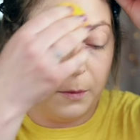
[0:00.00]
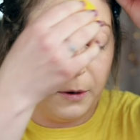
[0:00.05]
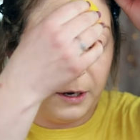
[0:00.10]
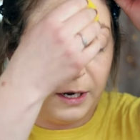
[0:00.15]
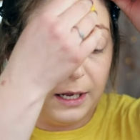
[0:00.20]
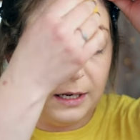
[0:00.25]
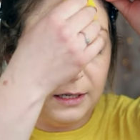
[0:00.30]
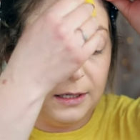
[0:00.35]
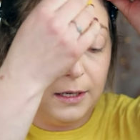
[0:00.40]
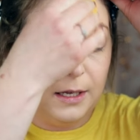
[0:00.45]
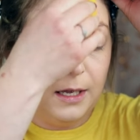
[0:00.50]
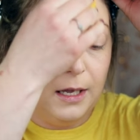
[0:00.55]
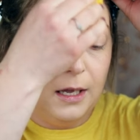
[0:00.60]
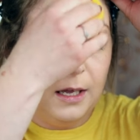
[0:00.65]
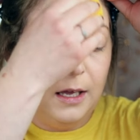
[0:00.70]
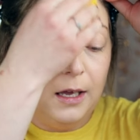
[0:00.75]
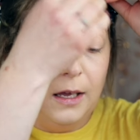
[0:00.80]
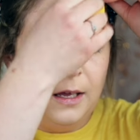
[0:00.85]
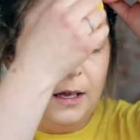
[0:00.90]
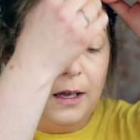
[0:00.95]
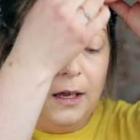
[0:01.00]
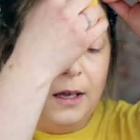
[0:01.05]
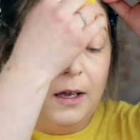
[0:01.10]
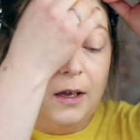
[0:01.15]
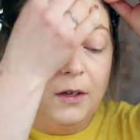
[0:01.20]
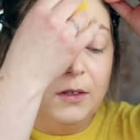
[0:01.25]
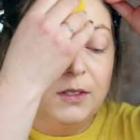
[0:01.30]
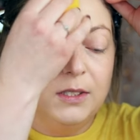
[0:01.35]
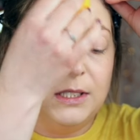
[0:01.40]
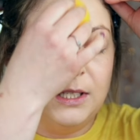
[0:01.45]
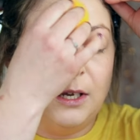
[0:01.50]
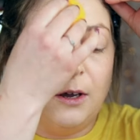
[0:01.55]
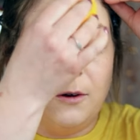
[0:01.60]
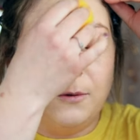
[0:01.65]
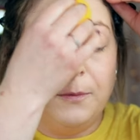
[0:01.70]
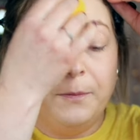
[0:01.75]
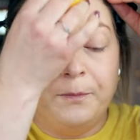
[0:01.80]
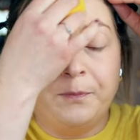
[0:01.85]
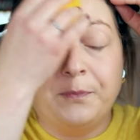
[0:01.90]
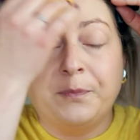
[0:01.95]
brand.
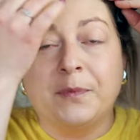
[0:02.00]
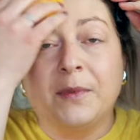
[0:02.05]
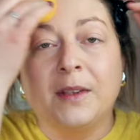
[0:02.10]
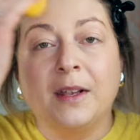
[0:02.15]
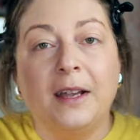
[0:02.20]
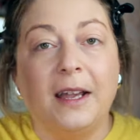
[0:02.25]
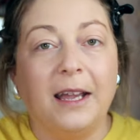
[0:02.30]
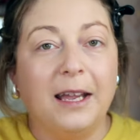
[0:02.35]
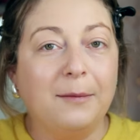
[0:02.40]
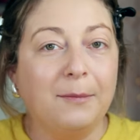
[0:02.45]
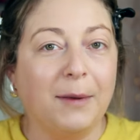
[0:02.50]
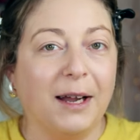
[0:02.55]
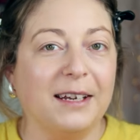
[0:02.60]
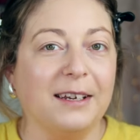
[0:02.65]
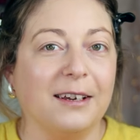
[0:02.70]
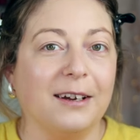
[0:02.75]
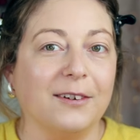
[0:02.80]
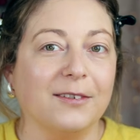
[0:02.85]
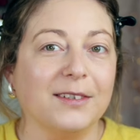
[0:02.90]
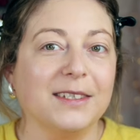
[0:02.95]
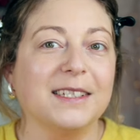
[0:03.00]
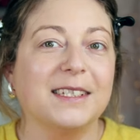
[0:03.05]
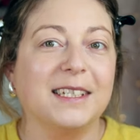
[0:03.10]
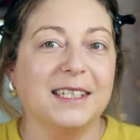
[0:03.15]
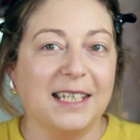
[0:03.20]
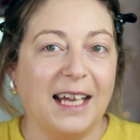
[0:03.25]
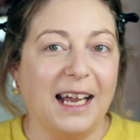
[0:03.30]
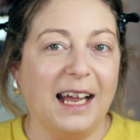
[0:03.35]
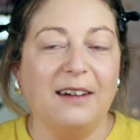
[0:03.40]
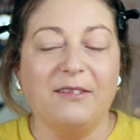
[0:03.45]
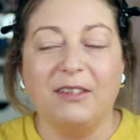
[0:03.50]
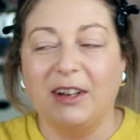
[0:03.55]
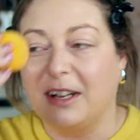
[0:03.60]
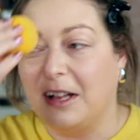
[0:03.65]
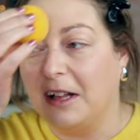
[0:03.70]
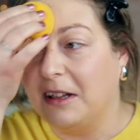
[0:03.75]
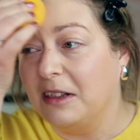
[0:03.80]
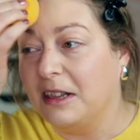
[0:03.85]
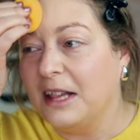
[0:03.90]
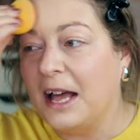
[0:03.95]
So, in my notes, because I have a
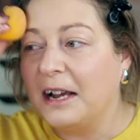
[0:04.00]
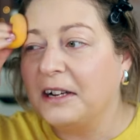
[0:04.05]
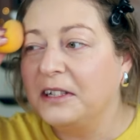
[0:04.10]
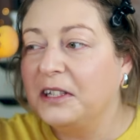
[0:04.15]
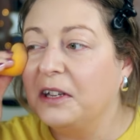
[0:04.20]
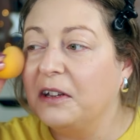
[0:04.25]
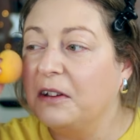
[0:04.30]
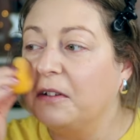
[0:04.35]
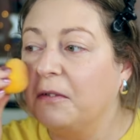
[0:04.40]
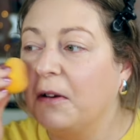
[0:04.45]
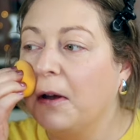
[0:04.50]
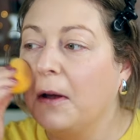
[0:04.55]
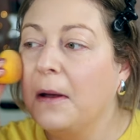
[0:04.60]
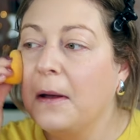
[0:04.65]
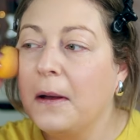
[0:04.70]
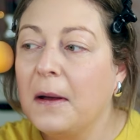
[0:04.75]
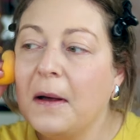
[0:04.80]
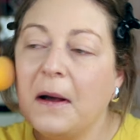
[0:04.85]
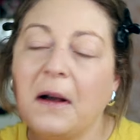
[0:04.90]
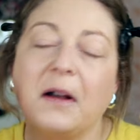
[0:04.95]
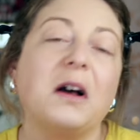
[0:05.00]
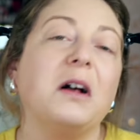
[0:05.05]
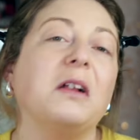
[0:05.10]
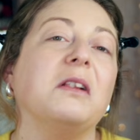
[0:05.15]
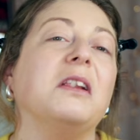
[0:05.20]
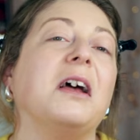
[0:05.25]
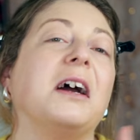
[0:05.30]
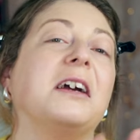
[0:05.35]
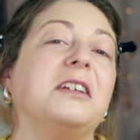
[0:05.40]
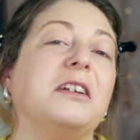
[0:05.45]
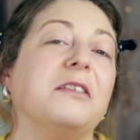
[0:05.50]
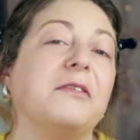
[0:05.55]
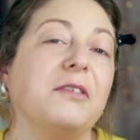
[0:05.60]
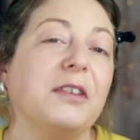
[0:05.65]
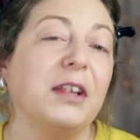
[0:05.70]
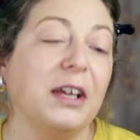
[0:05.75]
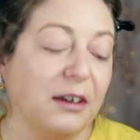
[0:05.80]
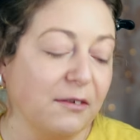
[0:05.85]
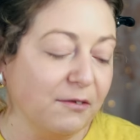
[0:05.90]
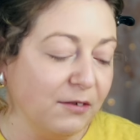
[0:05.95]
collective
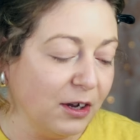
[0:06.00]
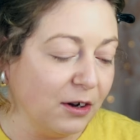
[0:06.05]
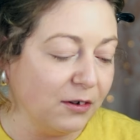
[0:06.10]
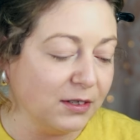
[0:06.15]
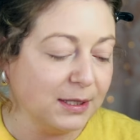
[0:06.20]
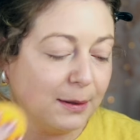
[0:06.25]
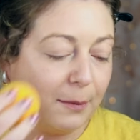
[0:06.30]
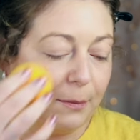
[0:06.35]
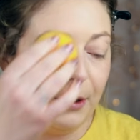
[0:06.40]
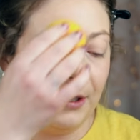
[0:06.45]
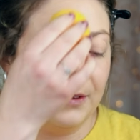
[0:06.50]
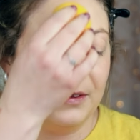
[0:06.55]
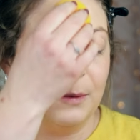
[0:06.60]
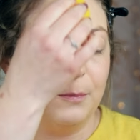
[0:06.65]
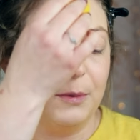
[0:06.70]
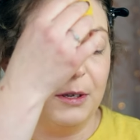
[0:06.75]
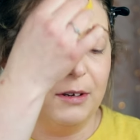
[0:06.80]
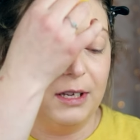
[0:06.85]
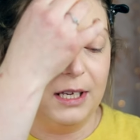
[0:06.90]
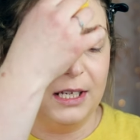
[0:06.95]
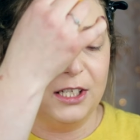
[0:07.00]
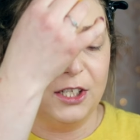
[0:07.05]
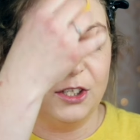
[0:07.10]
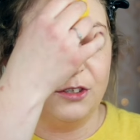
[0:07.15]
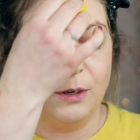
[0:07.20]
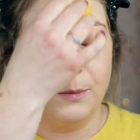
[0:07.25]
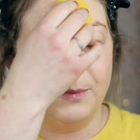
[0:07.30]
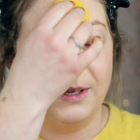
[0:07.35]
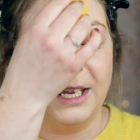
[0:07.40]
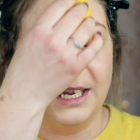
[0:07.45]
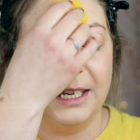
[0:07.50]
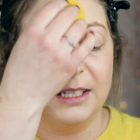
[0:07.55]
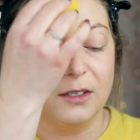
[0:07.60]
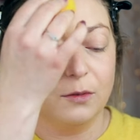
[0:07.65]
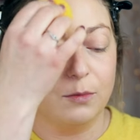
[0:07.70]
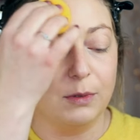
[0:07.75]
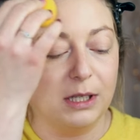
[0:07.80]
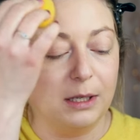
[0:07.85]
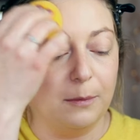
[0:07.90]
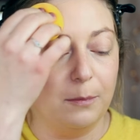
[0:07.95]
thing of notes, I put, the beauty industry began
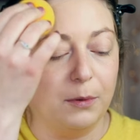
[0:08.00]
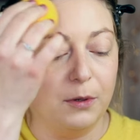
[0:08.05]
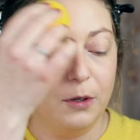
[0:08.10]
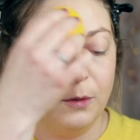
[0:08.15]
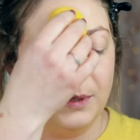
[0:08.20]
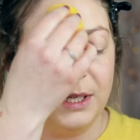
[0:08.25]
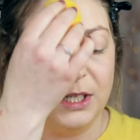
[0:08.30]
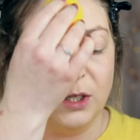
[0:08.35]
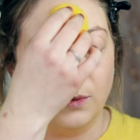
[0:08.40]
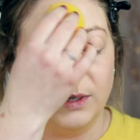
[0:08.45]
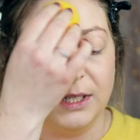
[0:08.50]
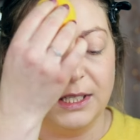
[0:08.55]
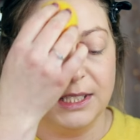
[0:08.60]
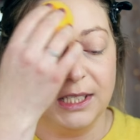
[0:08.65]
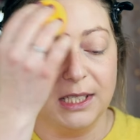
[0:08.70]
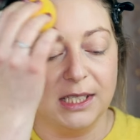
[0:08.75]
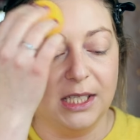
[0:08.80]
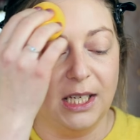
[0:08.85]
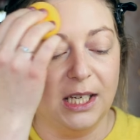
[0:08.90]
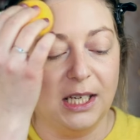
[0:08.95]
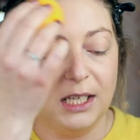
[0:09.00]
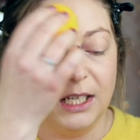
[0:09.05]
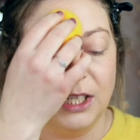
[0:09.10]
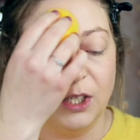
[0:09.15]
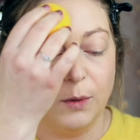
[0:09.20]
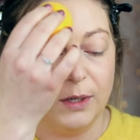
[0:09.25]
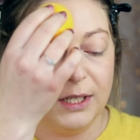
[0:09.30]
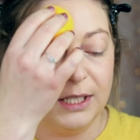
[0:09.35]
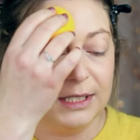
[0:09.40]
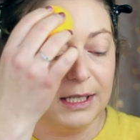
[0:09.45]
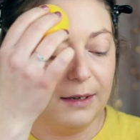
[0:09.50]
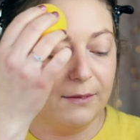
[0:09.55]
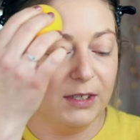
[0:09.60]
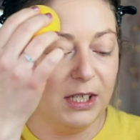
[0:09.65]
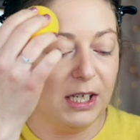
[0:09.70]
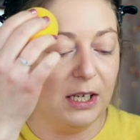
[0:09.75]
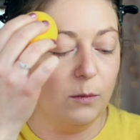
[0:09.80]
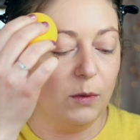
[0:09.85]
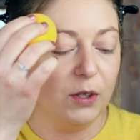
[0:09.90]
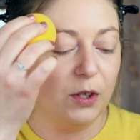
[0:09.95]
to really boom in 2016 and
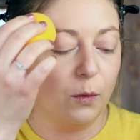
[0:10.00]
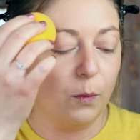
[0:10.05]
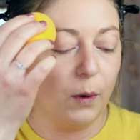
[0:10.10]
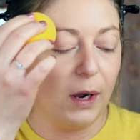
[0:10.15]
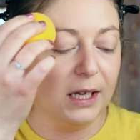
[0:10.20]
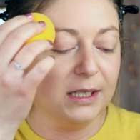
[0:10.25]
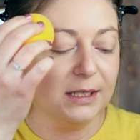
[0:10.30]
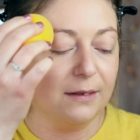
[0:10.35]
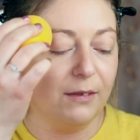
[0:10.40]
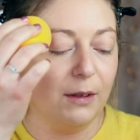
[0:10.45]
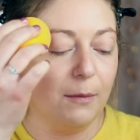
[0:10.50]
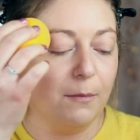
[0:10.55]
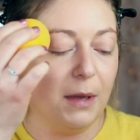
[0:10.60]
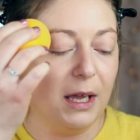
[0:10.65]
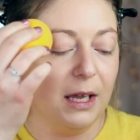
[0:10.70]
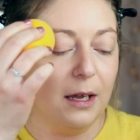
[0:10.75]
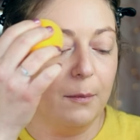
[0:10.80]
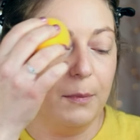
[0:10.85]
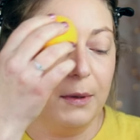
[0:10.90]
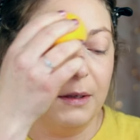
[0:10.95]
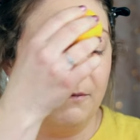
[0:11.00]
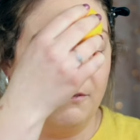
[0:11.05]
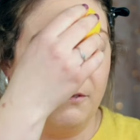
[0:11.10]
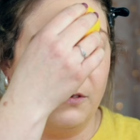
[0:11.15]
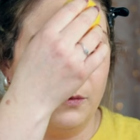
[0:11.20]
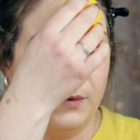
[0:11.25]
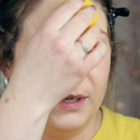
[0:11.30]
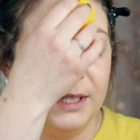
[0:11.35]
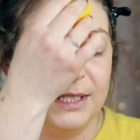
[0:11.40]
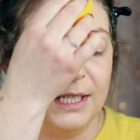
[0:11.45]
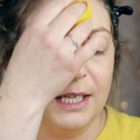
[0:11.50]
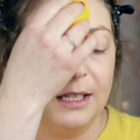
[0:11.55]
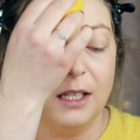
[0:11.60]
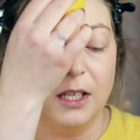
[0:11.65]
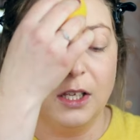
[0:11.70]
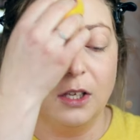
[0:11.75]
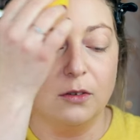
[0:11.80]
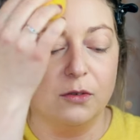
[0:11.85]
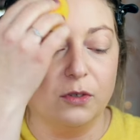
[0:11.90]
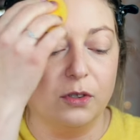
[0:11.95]
2017 with the rise of the makeup influence in
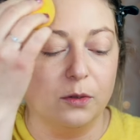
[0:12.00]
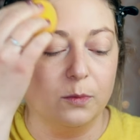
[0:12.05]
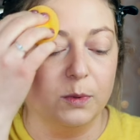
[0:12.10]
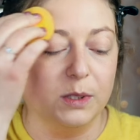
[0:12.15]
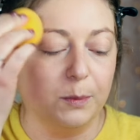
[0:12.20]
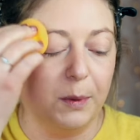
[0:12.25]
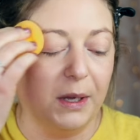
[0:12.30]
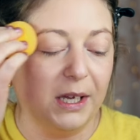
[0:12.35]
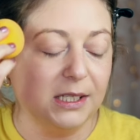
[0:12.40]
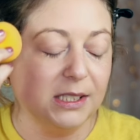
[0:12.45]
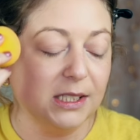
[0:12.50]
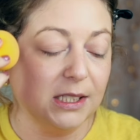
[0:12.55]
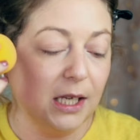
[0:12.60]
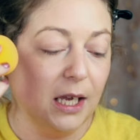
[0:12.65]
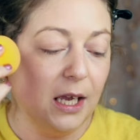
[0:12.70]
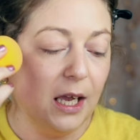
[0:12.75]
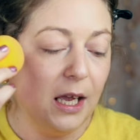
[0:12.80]
the YouTube space,